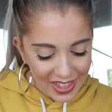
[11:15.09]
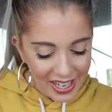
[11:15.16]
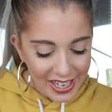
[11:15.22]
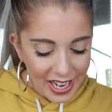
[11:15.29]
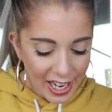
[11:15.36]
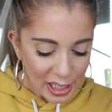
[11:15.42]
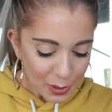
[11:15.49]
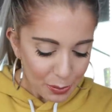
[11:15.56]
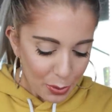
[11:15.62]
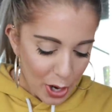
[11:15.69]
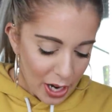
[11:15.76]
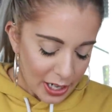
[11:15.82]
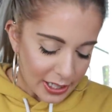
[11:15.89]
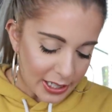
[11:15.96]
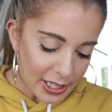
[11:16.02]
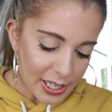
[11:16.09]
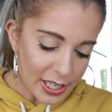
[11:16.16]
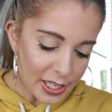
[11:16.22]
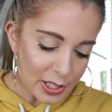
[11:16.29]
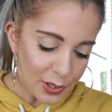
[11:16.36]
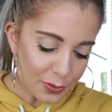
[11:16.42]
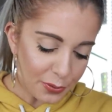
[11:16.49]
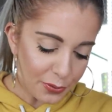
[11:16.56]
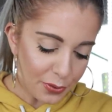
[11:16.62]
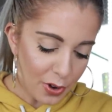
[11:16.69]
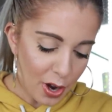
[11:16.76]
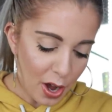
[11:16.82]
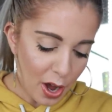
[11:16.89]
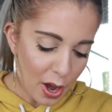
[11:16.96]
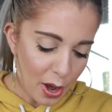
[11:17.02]
The next product is
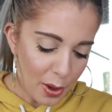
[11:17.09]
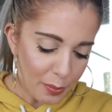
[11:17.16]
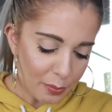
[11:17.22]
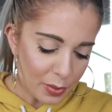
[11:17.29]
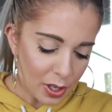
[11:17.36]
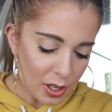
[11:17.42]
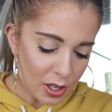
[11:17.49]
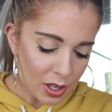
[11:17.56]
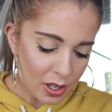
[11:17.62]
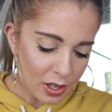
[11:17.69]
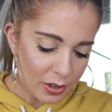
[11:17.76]
from